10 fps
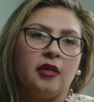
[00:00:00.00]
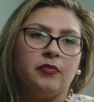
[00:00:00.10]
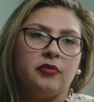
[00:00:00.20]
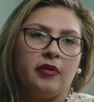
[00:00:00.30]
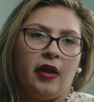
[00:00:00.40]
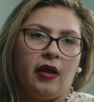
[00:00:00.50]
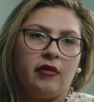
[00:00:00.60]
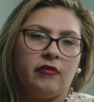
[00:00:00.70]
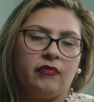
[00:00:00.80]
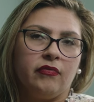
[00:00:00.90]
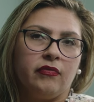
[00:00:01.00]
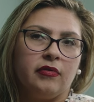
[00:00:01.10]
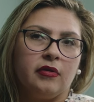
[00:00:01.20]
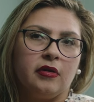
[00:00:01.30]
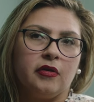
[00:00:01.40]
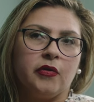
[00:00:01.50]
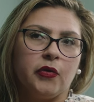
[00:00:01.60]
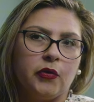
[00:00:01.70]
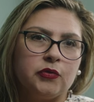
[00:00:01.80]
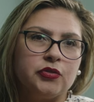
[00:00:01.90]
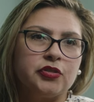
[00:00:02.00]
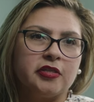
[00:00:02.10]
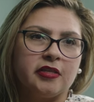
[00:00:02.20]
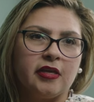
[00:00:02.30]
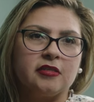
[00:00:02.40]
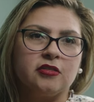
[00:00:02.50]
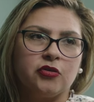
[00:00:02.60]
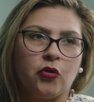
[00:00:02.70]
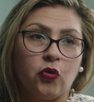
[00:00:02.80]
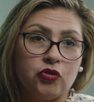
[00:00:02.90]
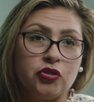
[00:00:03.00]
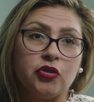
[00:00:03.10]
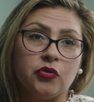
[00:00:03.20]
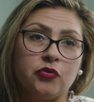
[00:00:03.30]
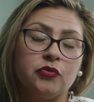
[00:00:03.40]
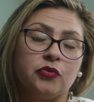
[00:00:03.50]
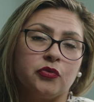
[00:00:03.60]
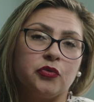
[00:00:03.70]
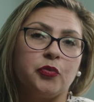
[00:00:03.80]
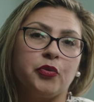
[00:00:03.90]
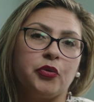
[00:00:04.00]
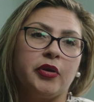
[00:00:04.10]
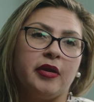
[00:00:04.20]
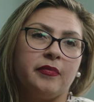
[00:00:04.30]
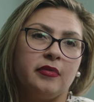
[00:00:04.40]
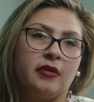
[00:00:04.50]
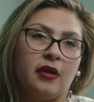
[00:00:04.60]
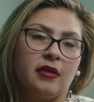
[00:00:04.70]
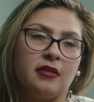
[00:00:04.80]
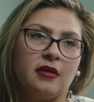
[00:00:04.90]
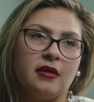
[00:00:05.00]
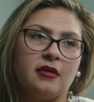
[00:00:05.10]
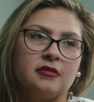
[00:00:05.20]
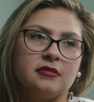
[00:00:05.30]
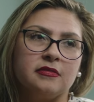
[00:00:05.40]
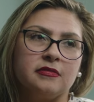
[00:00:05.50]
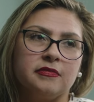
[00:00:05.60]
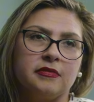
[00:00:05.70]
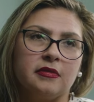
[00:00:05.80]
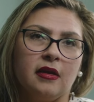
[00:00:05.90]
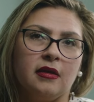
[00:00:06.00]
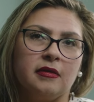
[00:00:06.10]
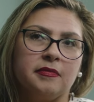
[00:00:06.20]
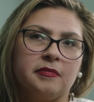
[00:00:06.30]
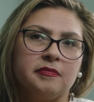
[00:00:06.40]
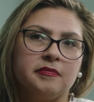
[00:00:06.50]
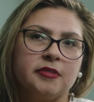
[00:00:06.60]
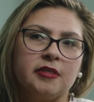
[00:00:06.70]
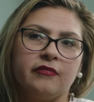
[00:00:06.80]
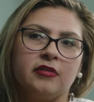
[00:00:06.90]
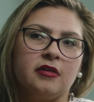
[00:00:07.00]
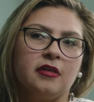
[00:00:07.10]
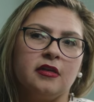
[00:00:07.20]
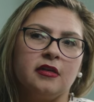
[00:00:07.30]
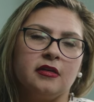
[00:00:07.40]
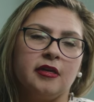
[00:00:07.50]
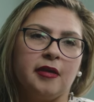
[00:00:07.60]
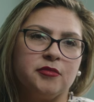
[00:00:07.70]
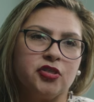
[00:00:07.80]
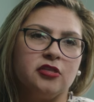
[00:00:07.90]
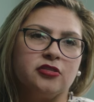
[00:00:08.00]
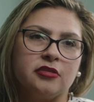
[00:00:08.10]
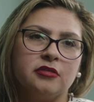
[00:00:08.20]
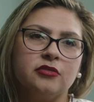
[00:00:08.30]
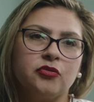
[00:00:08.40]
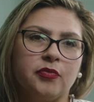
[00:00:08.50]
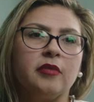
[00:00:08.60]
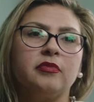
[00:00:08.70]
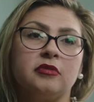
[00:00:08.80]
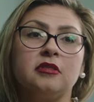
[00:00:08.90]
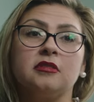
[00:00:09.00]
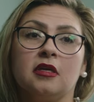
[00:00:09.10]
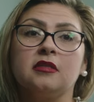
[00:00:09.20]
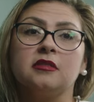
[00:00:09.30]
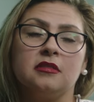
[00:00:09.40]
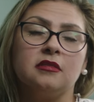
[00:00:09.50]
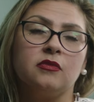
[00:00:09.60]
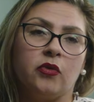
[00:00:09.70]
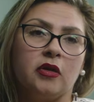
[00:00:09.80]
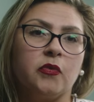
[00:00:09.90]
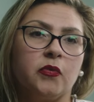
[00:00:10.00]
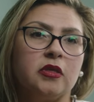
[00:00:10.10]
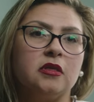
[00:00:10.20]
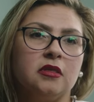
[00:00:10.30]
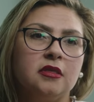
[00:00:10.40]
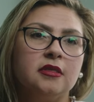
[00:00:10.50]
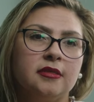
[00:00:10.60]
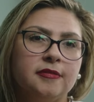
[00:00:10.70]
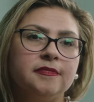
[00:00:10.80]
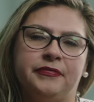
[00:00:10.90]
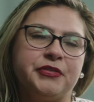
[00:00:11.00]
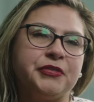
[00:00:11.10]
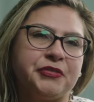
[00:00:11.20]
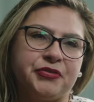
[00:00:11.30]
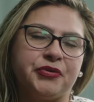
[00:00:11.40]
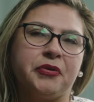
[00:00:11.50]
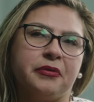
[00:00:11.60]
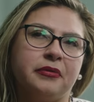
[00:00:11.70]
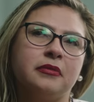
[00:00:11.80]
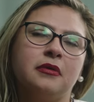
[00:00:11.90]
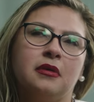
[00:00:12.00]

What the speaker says: able to have a coach that's coaching you through the program, I think is definitely a game changer to be able to discuss one-on-one. 15 years ago,